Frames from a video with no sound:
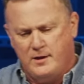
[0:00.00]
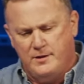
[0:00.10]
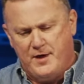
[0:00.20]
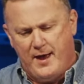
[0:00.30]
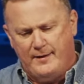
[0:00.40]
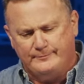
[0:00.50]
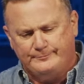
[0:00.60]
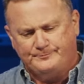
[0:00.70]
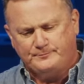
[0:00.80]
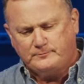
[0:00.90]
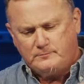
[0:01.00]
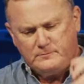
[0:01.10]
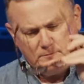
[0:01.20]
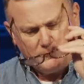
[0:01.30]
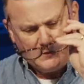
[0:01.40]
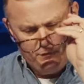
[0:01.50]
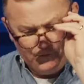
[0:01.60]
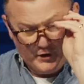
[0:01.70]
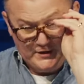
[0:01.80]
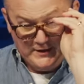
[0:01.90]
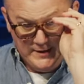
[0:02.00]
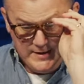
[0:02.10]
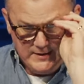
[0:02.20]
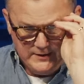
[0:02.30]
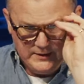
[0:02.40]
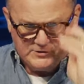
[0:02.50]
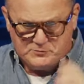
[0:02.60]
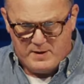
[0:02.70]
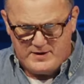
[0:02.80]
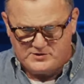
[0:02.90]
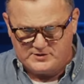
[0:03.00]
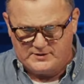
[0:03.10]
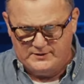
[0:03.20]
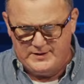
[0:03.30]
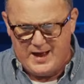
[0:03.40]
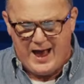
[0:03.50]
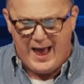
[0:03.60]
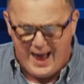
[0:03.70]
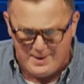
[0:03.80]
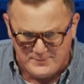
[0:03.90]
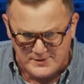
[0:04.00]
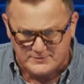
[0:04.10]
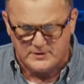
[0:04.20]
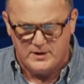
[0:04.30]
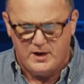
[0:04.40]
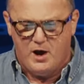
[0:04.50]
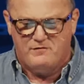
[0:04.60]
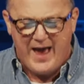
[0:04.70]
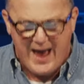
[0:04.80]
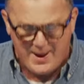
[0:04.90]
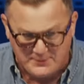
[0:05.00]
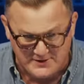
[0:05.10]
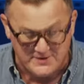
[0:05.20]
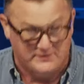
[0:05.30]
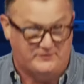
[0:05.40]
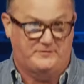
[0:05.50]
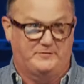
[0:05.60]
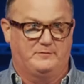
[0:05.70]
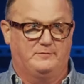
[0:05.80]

that forgetting is basically a habit of happiness.